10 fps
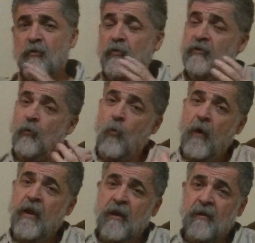or the
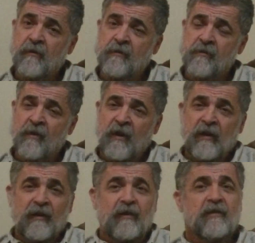ways
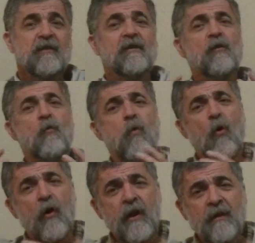to
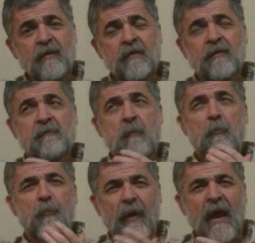avoid
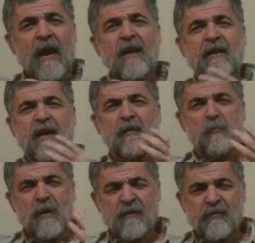pain
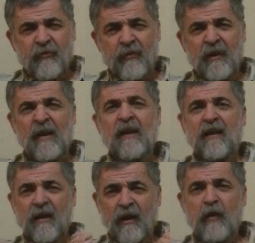and misery
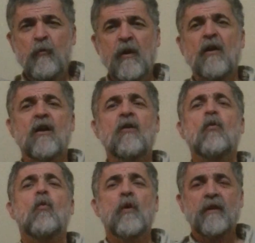living
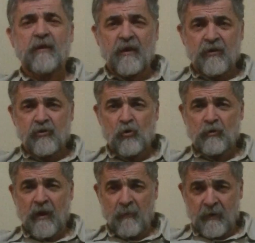with their
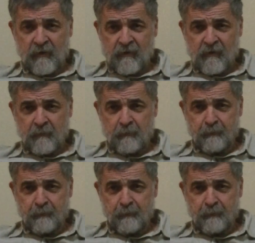shortcomings.